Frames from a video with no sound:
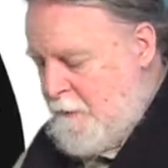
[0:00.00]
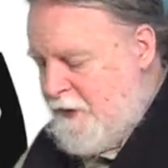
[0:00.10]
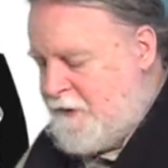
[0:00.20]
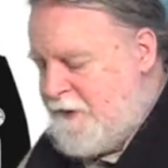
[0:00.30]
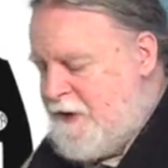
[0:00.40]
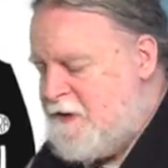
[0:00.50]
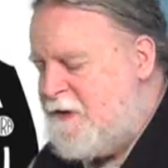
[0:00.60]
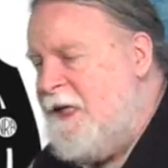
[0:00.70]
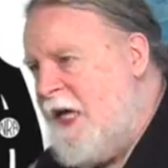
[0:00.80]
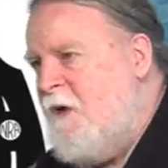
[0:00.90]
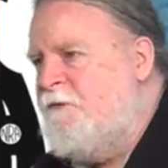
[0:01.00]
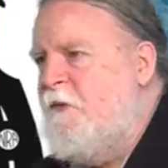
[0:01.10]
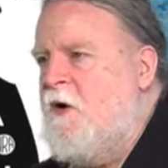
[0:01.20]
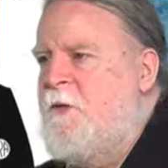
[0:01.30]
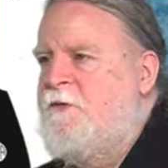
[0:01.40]
But the thing is, think how
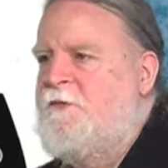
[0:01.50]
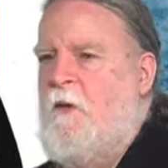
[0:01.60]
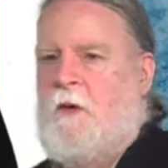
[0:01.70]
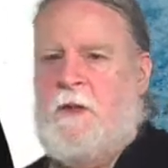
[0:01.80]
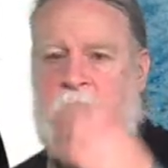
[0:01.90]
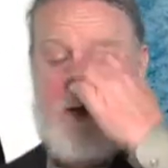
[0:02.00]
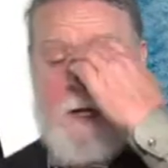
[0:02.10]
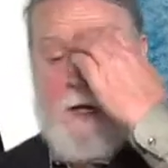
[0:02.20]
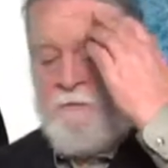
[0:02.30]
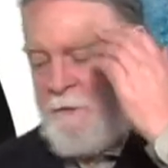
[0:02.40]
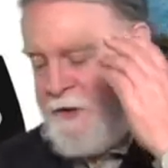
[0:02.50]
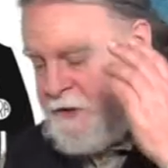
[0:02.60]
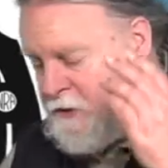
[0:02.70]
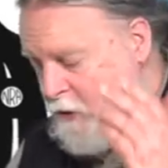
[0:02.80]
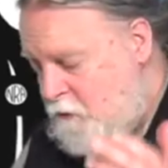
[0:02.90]
far we've fallen. From an
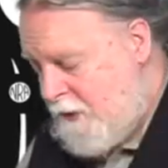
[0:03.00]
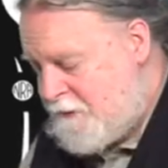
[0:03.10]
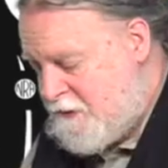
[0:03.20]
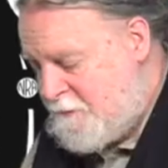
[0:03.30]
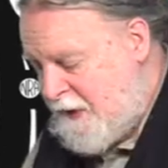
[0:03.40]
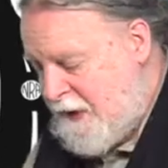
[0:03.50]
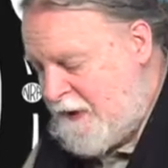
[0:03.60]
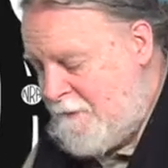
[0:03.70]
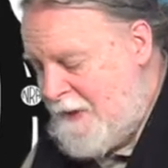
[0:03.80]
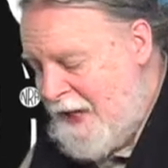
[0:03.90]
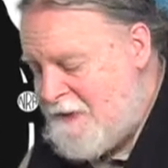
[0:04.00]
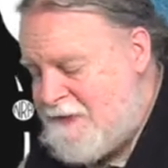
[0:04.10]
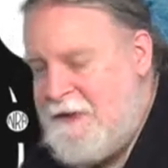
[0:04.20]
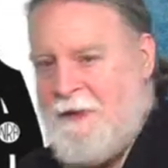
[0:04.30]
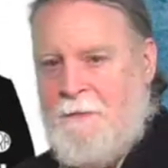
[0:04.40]
assault weapons ban and
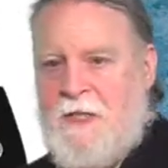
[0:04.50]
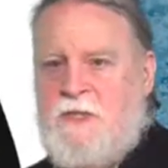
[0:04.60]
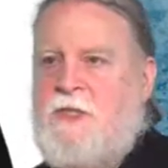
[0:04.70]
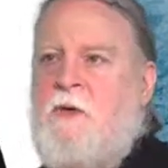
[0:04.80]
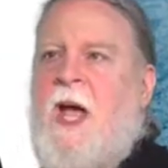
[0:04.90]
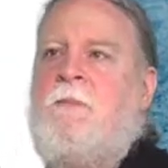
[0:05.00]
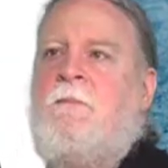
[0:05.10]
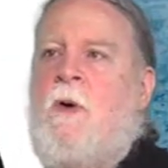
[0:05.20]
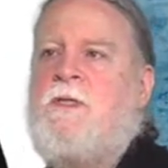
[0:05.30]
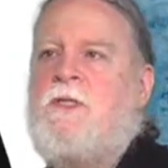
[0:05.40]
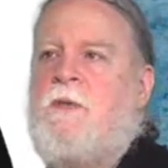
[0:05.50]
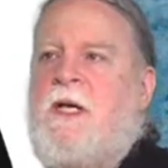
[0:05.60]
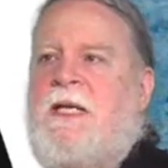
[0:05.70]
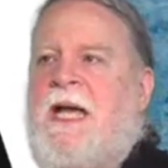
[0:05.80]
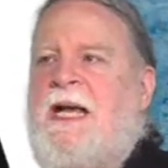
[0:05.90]
magazine limits to, at most, we're
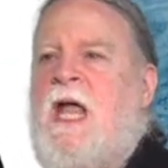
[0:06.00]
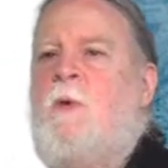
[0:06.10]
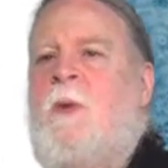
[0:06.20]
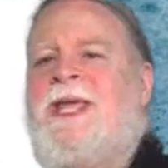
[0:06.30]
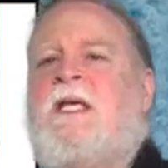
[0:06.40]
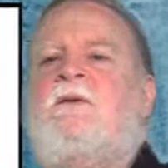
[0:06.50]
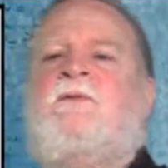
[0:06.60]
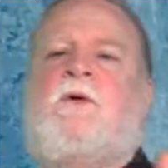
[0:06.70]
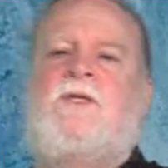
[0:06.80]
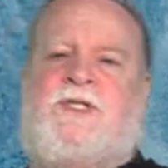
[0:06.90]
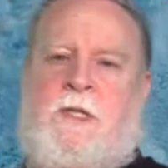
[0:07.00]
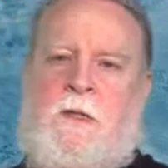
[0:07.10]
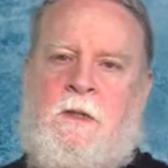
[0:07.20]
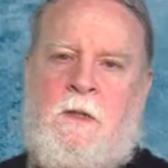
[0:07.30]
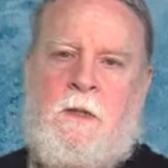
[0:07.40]
going to get a weakened
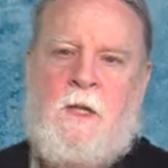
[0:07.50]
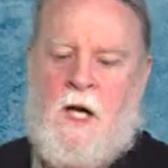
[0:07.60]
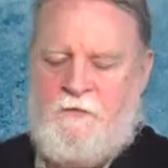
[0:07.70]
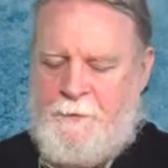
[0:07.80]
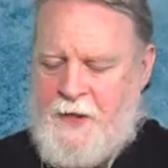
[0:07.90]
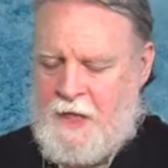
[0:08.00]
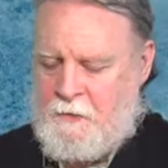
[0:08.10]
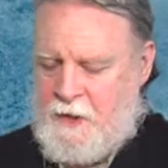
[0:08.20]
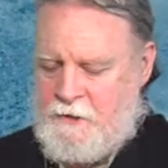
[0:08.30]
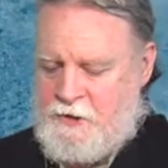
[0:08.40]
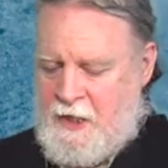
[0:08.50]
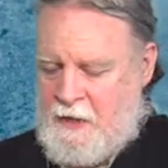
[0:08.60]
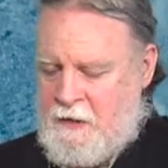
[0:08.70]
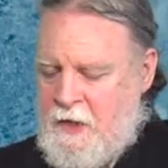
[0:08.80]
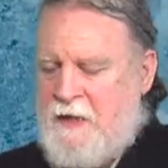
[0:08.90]
version of a background
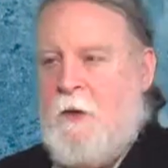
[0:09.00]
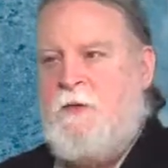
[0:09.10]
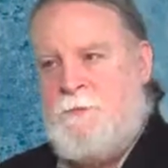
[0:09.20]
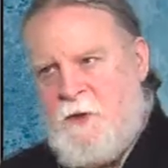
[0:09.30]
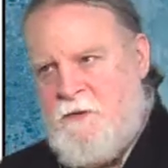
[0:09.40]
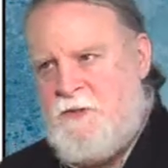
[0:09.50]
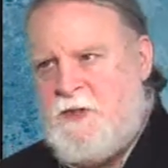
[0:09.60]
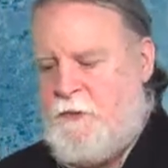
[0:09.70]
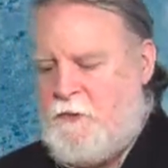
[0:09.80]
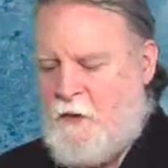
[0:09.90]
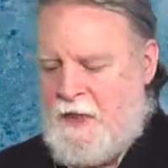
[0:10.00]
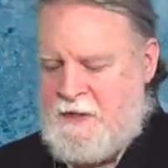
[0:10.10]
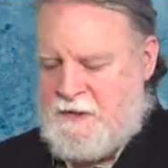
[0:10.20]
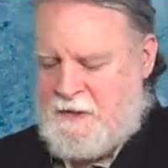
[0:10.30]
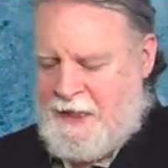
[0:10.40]
check that was previously thought a
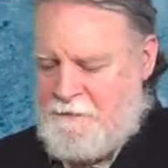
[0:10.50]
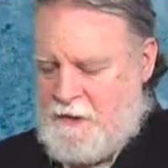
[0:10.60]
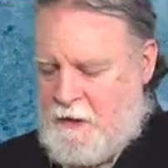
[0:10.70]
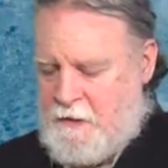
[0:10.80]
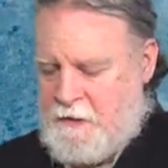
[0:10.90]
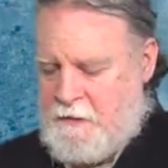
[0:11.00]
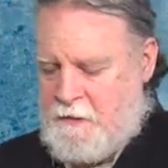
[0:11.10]
slam dunk.